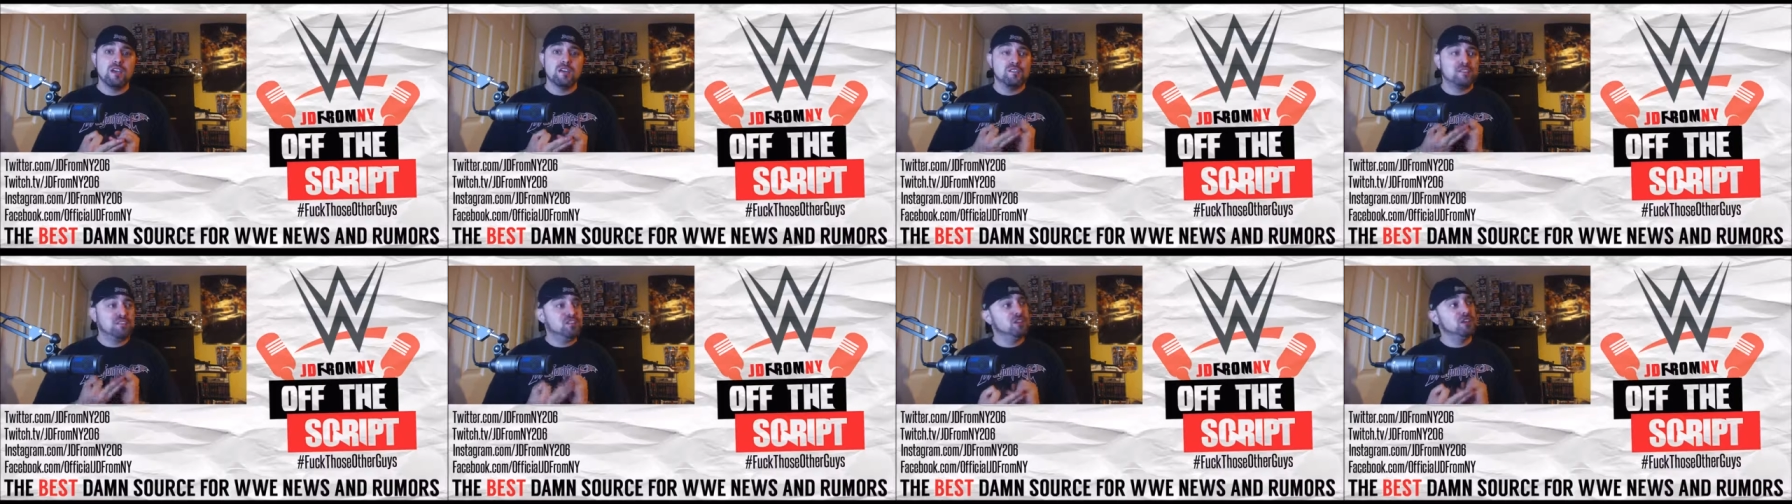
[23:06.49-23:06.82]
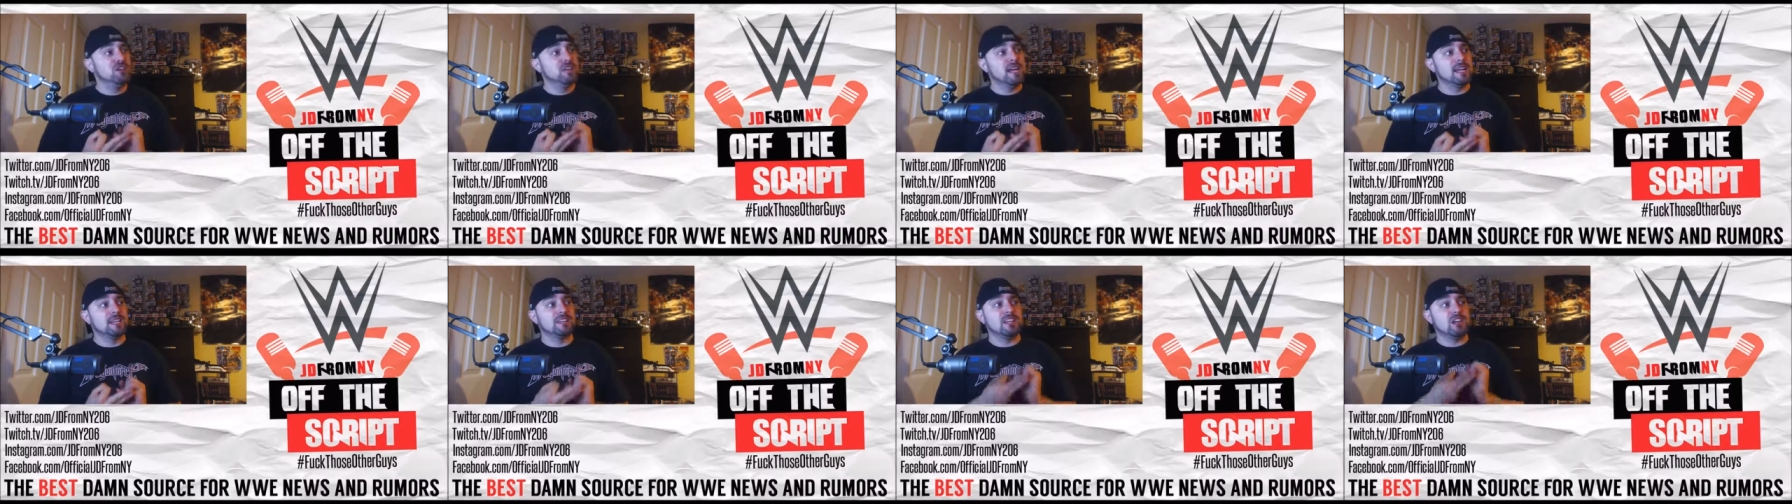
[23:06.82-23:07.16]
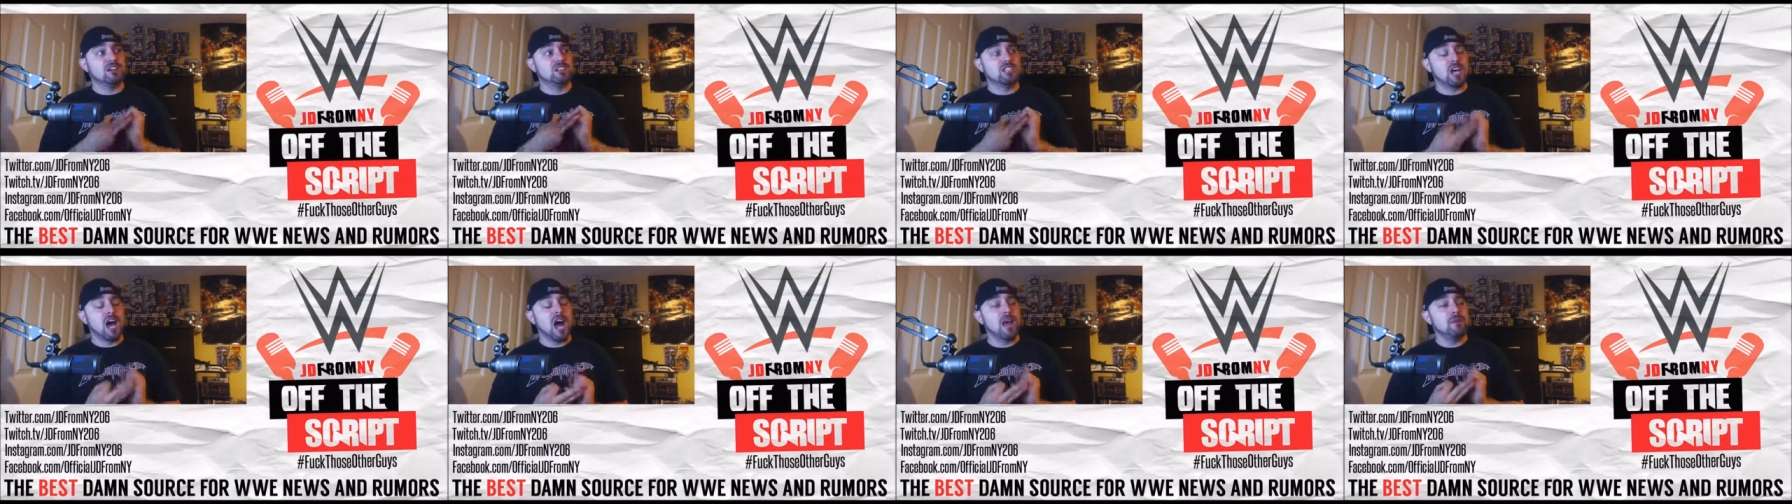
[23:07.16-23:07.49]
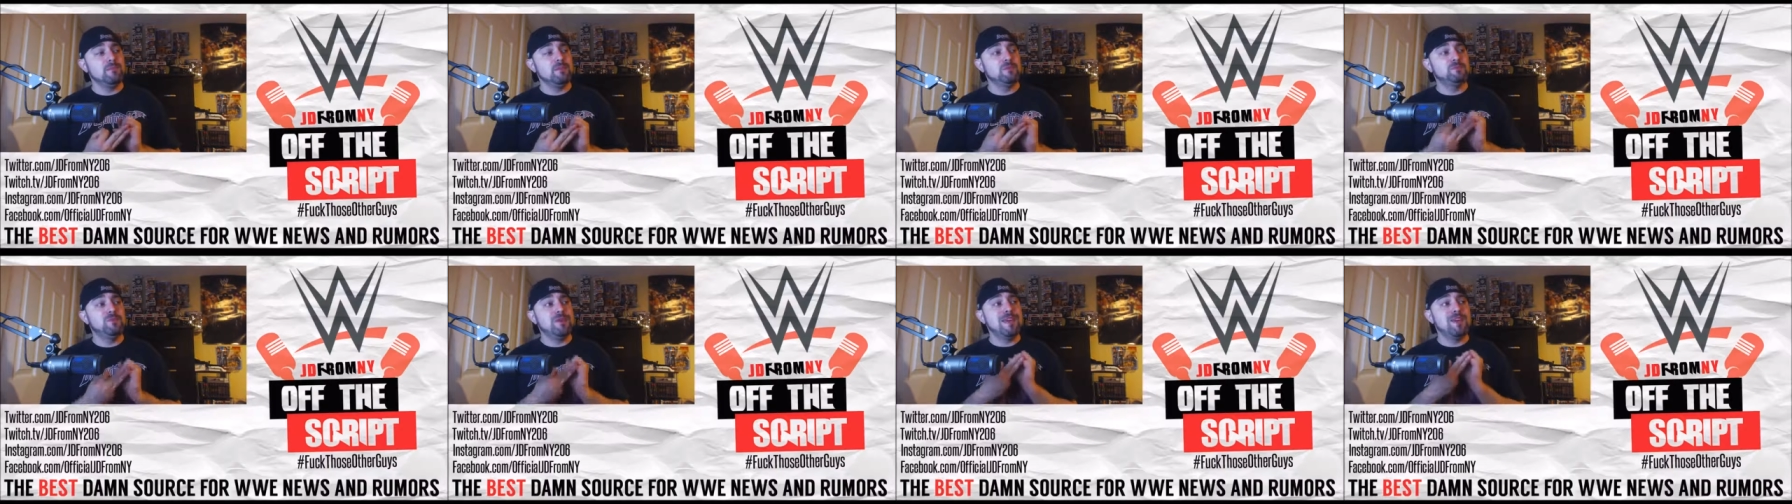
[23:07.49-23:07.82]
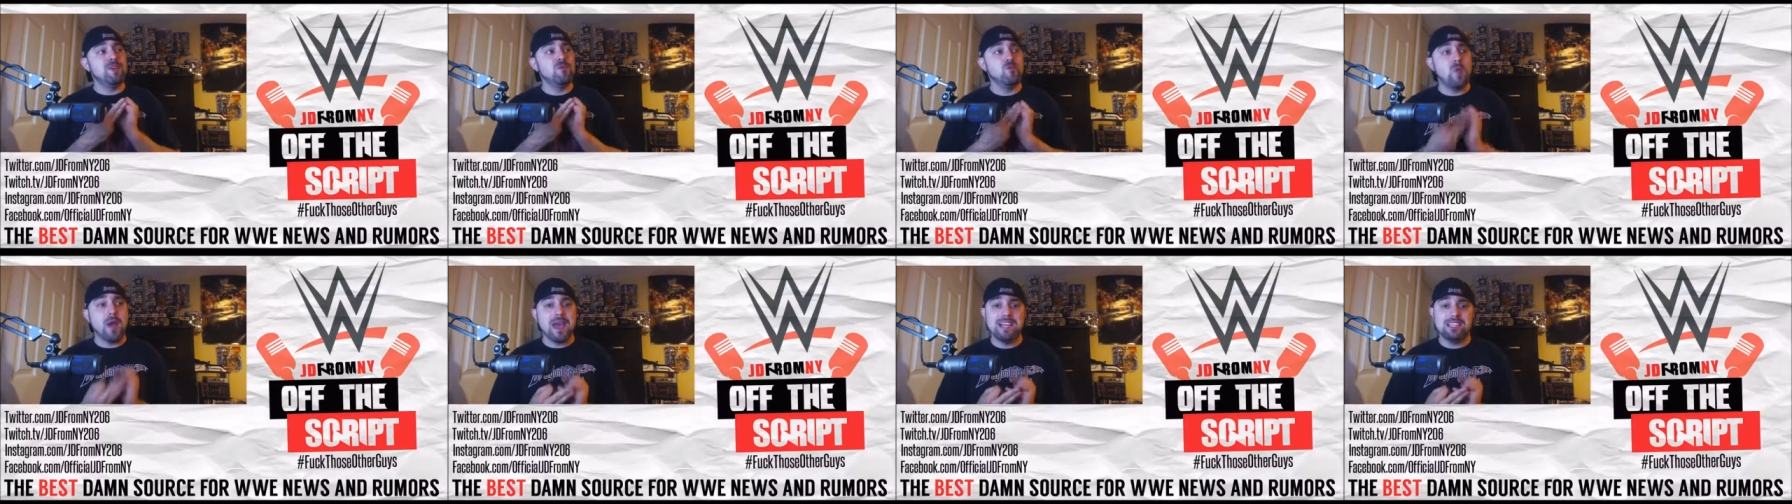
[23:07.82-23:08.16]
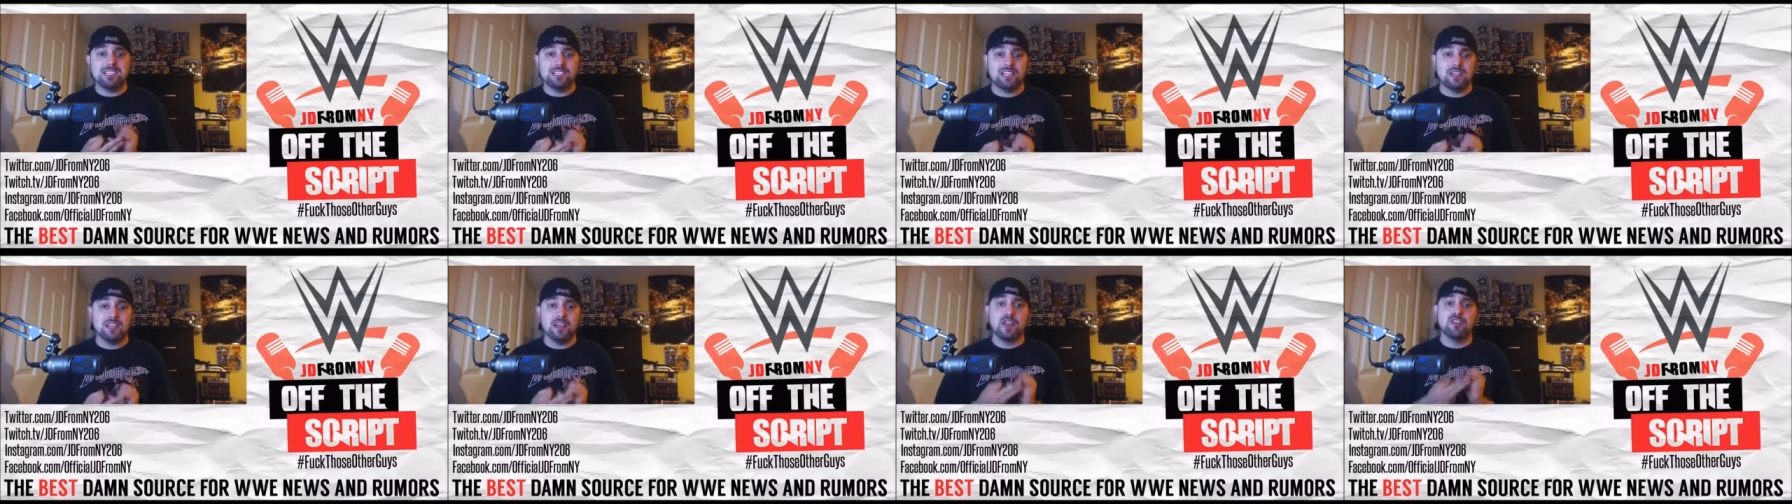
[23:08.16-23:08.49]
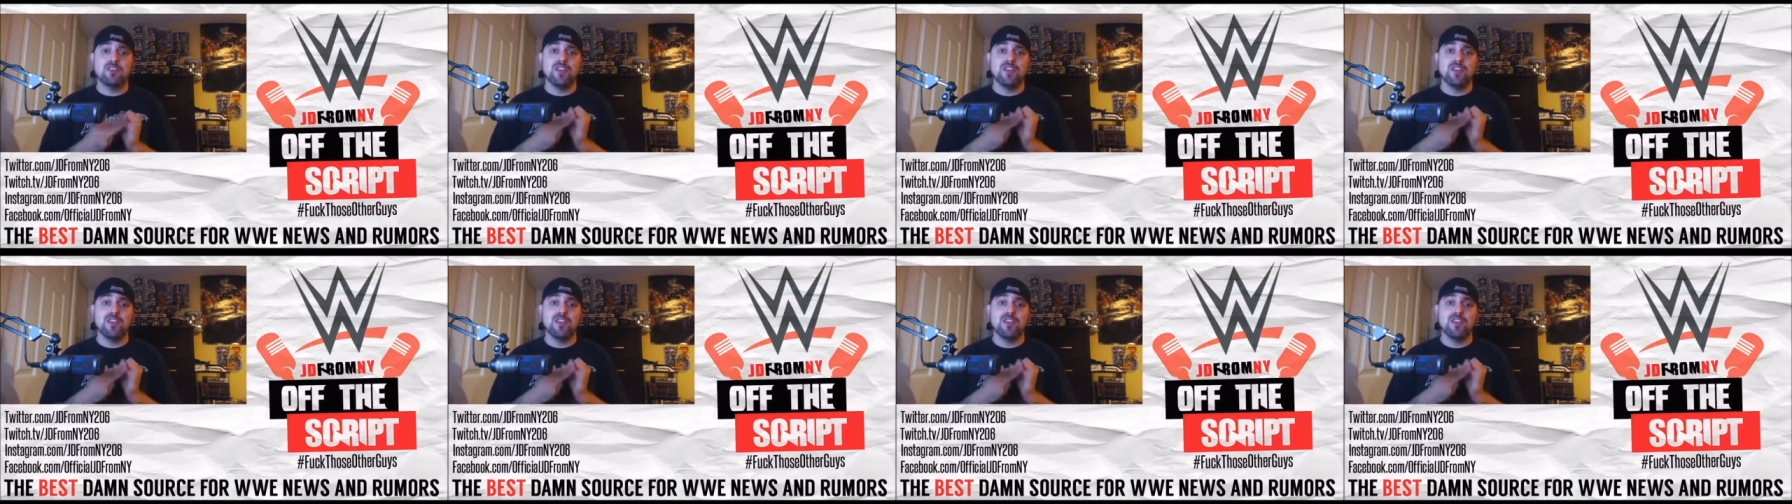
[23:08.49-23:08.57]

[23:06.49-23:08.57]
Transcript: feel like their time is being wasted,